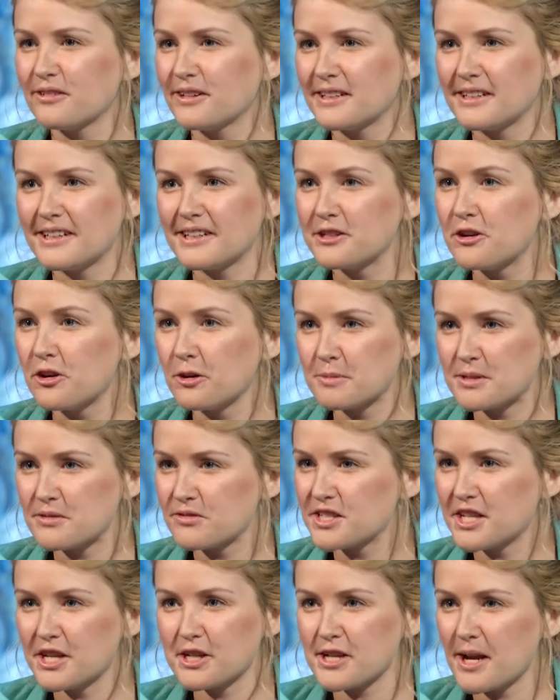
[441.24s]
in terms of
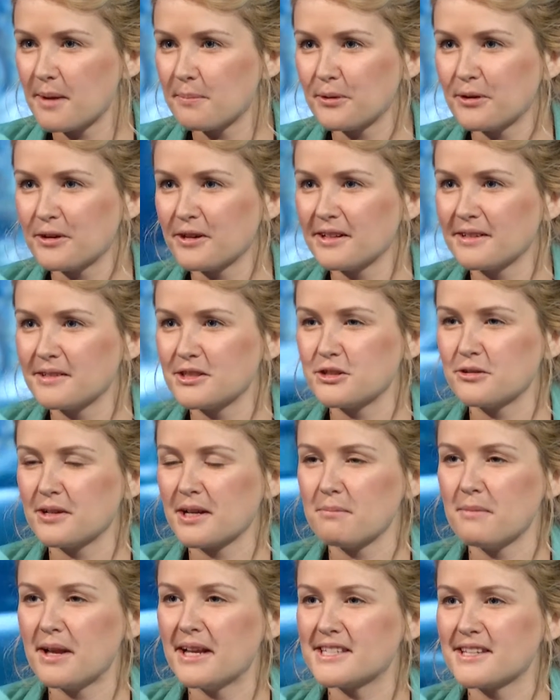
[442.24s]
Sea Shepherd and doing
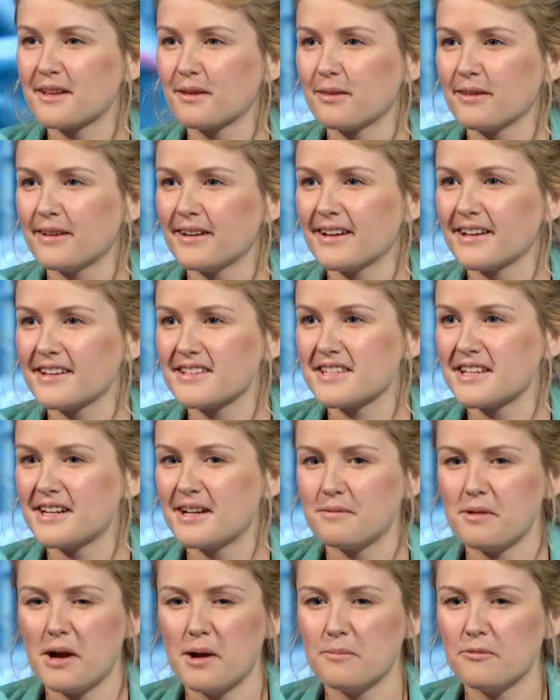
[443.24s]
amazing things, and
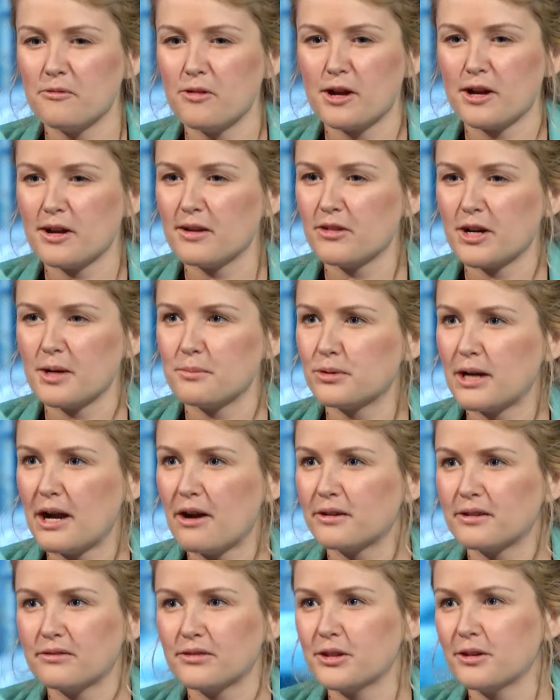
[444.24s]
I'm very, very
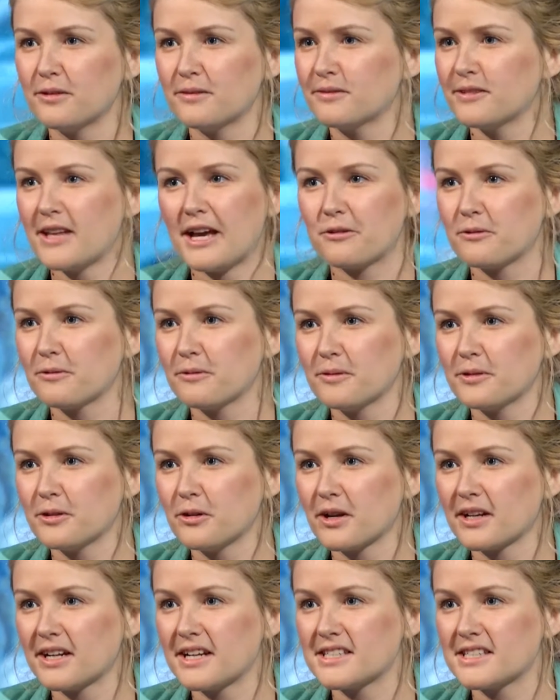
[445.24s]
proud of the organization.